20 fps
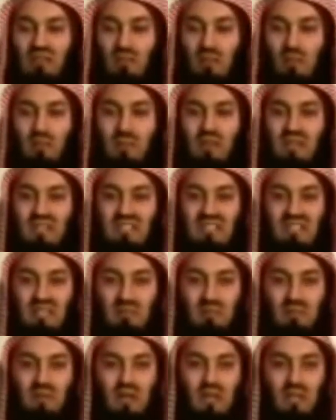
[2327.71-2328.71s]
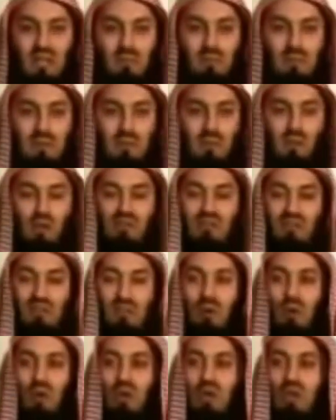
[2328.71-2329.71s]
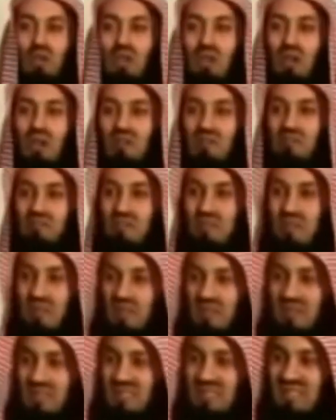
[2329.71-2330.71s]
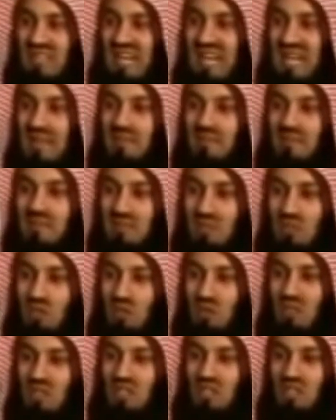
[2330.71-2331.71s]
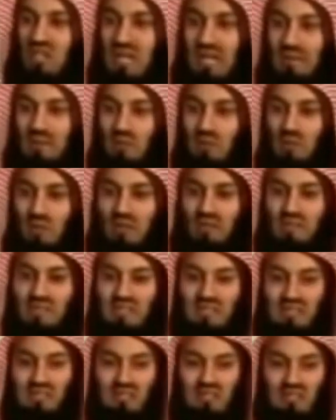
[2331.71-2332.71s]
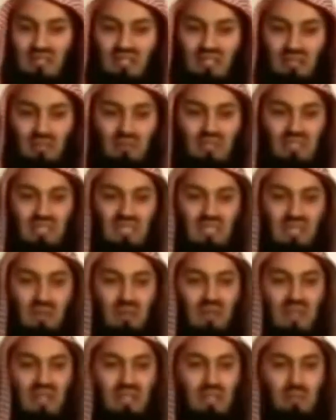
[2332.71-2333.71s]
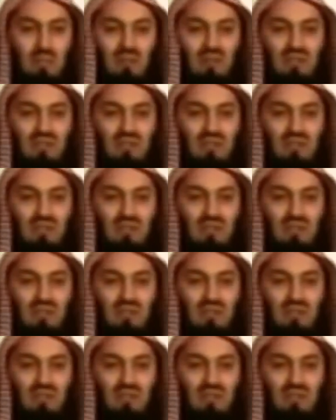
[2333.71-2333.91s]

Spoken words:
From amongst them are the people of the book, of the tribes, the Jewish tribes who have settled here in Medina.